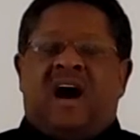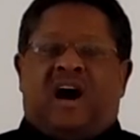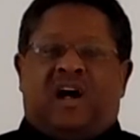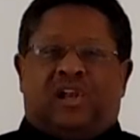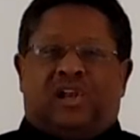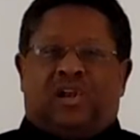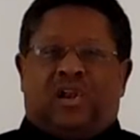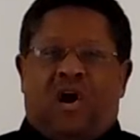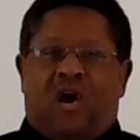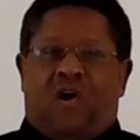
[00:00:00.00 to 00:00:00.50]

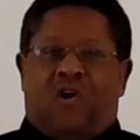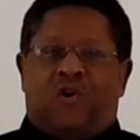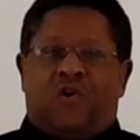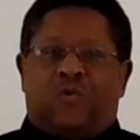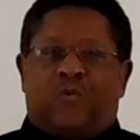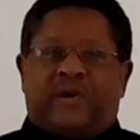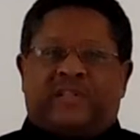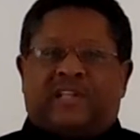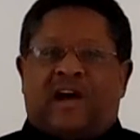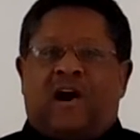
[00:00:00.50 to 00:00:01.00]

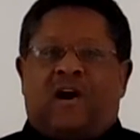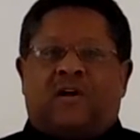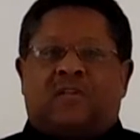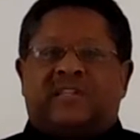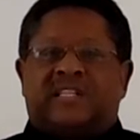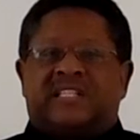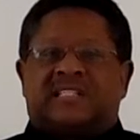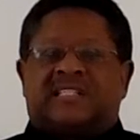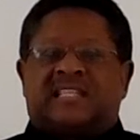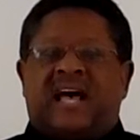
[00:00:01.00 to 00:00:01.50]
along with
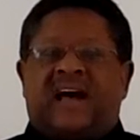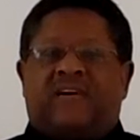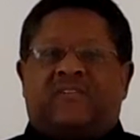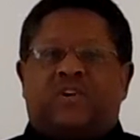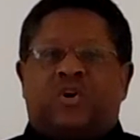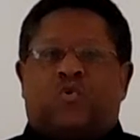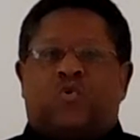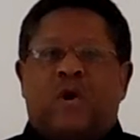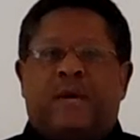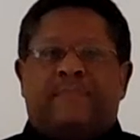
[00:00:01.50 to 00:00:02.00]
all the
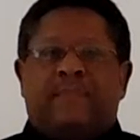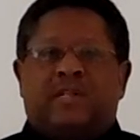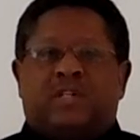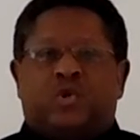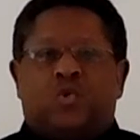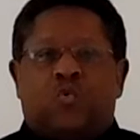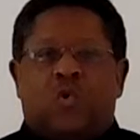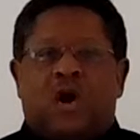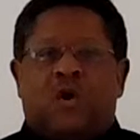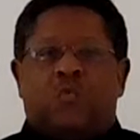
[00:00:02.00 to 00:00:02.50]
sound equipment
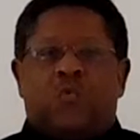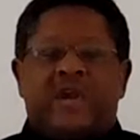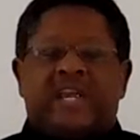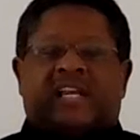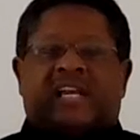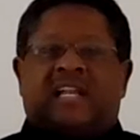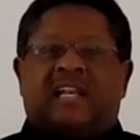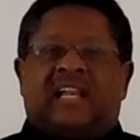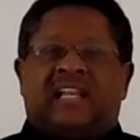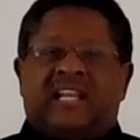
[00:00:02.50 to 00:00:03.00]
to where we
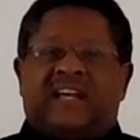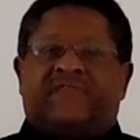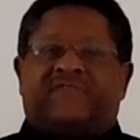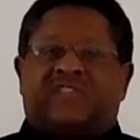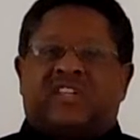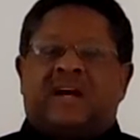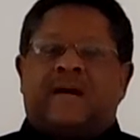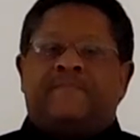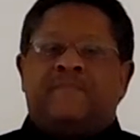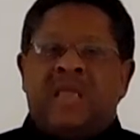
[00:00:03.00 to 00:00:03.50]
can
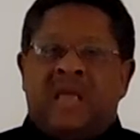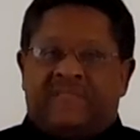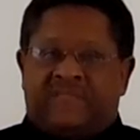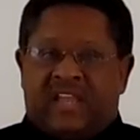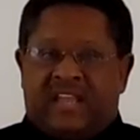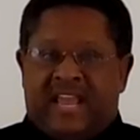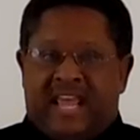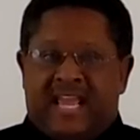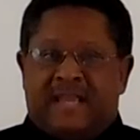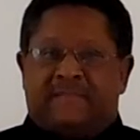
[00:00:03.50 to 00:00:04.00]
lift up
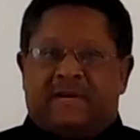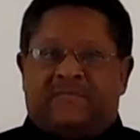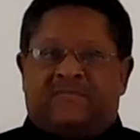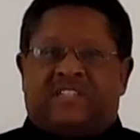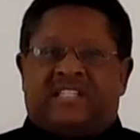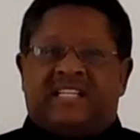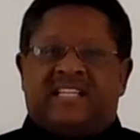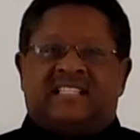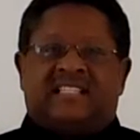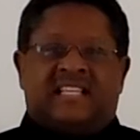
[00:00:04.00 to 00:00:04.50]
the name
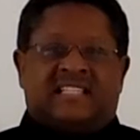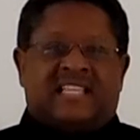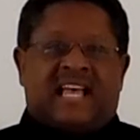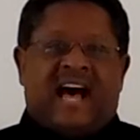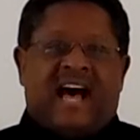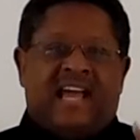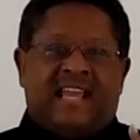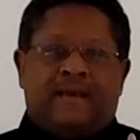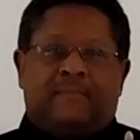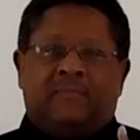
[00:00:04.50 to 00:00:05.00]
of Jesus.
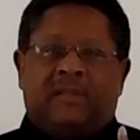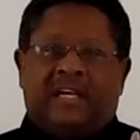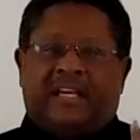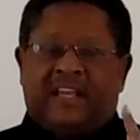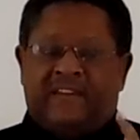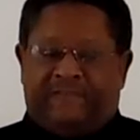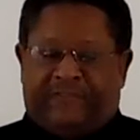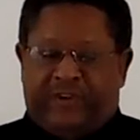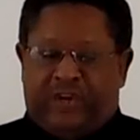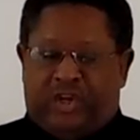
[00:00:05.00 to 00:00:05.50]
I am
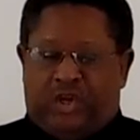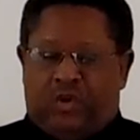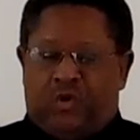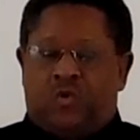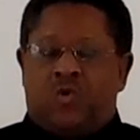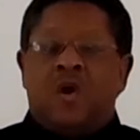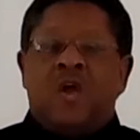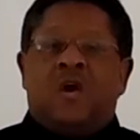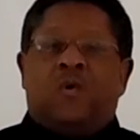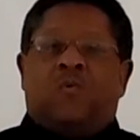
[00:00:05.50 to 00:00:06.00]
looking for
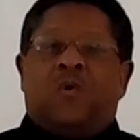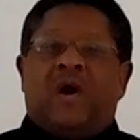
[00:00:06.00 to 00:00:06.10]
you.